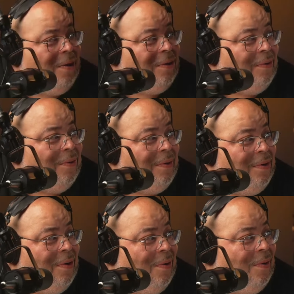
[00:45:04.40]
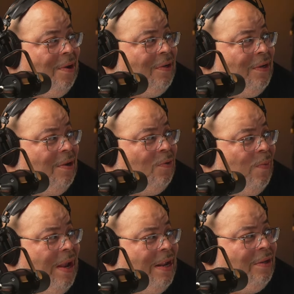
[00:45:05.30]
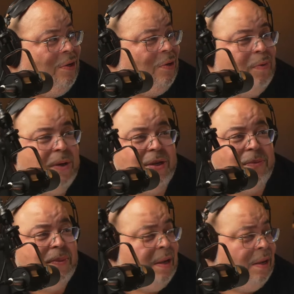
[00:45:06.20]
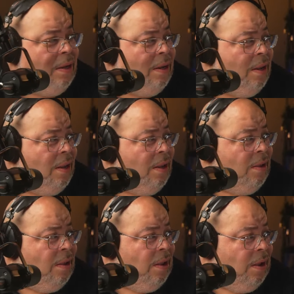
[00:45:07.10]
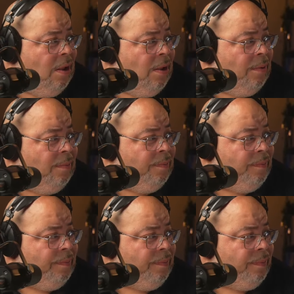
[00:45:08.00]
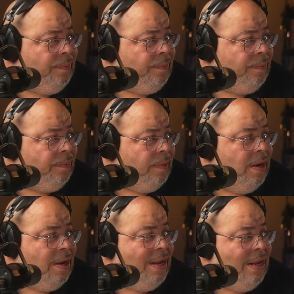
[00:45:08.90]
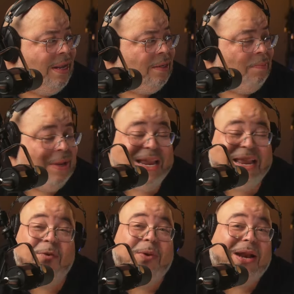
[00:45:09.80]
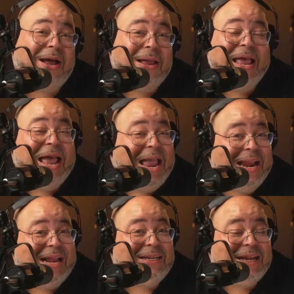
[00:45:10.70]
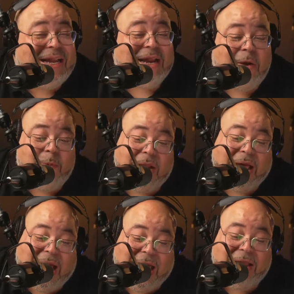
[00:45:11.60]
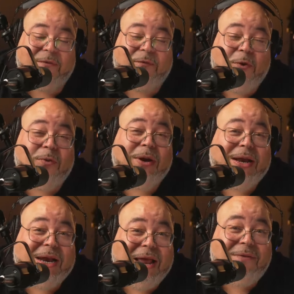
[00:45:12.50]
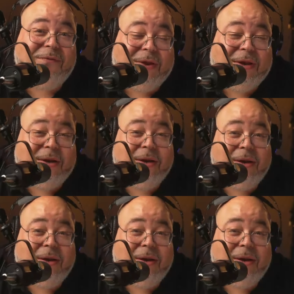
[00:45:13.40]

So you know, there's there's ways to do this, man. Um, look at this. But even with a and I shot that with an iPhone 11.